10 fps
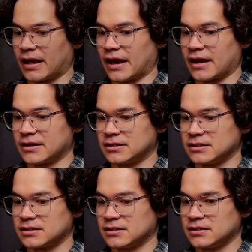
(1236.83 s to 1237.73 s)

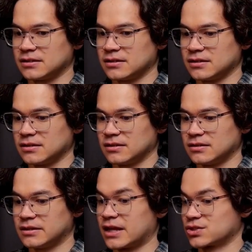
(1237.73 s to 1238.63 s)
And
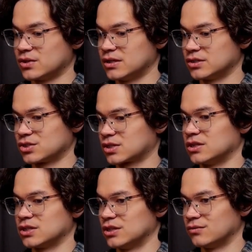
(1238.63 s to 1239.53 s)
that journey just
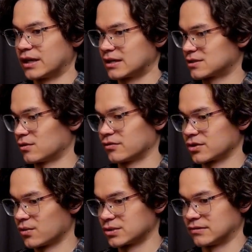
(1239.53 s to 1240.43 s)
continued, I guess,
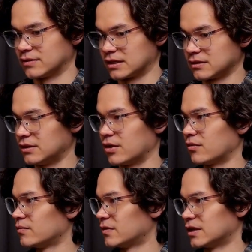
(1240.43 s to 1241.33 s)
over the course of like,
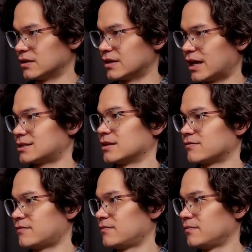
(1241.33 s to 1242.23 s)
the last
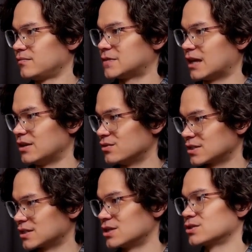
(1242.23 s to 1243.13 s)
like 10
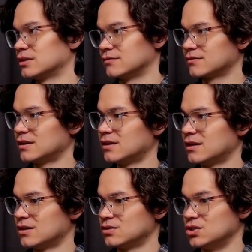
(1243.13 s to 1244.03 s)
years essentially of
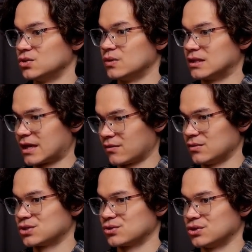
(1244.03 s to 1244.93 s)
doing
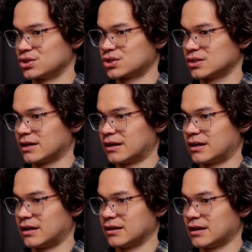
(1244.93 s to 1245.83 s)
that research,
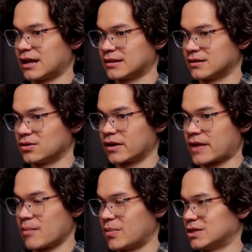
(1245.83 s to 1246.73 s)
getting a lot
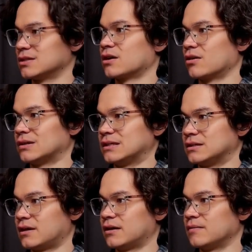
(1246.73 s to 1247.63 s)
of that basic
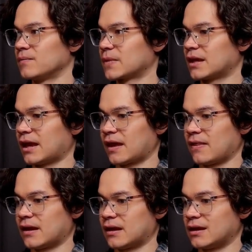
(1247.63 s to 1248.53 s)
R&D done,
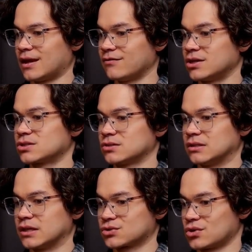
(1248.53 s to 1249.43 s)
and then
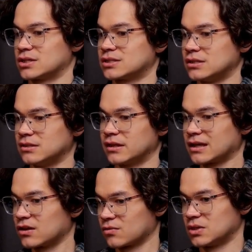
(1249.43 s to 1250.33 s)
eventually like starting to see
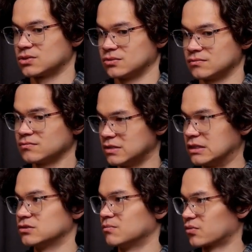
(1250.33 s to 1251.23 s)
like incremental
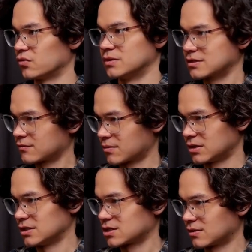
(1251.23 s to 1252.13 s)
yield improvements
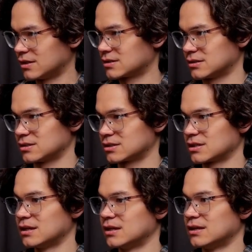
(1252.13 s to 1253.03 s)
from our yeast strains and
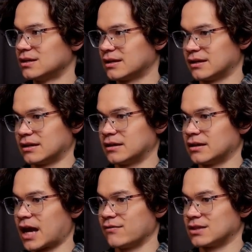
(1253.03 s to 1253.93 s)
just
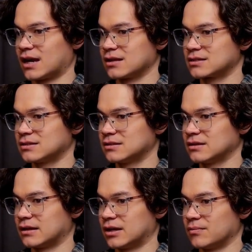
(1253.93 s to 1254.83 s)
having that
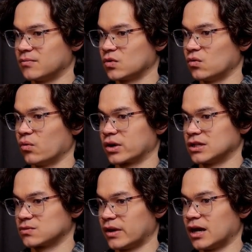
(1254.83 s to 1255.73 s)

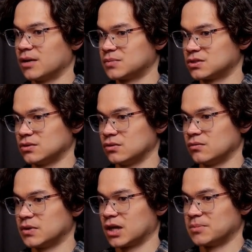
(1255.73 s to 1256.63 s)
work its way up
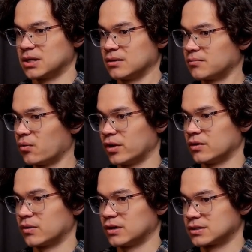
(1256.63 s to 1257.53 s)
to becoming a
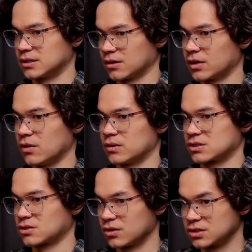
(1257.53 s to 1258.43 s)
point where it's like, okay, we
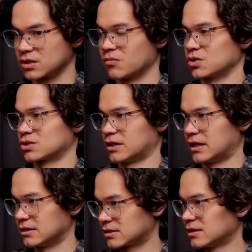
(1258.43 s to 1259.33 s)
can start to
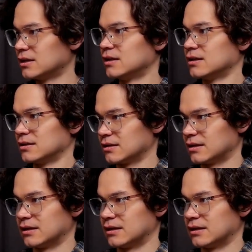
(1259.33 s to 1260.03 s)
commercialize, think